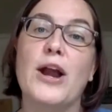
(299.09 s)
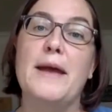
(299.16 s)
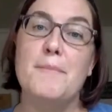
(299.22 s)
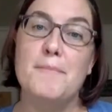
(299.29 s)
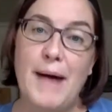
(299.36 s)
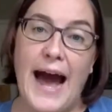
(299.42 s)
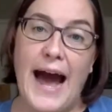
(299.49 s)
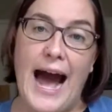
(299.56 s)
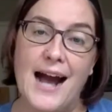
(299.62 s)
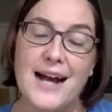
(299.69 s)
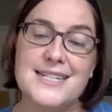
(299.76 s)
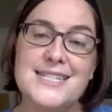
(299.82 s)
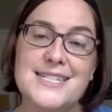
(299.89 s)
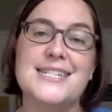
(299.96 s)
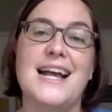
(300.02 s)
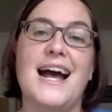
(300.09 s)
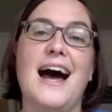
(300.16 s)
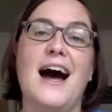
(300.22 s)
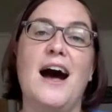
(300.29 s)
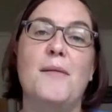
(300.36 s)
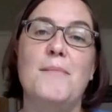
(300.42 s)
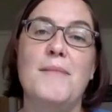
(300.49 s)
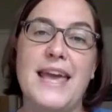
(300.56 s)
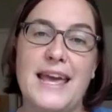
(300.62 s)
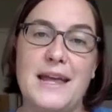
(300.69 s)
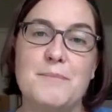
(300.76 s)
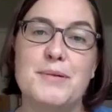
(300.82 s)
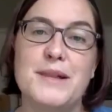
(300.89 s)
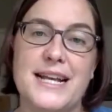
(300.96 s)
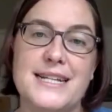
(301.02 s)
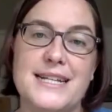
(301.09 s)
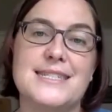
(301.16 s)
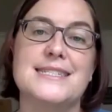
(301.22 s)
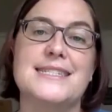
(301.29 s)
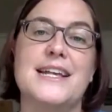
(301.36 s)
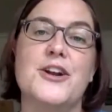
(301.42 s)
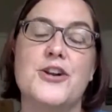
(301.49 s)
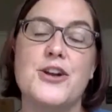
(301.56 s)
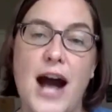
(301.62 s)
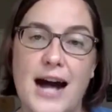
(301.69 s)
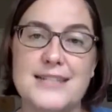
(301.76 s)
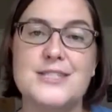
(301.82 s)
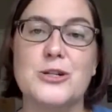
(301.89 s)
impact in places that are not so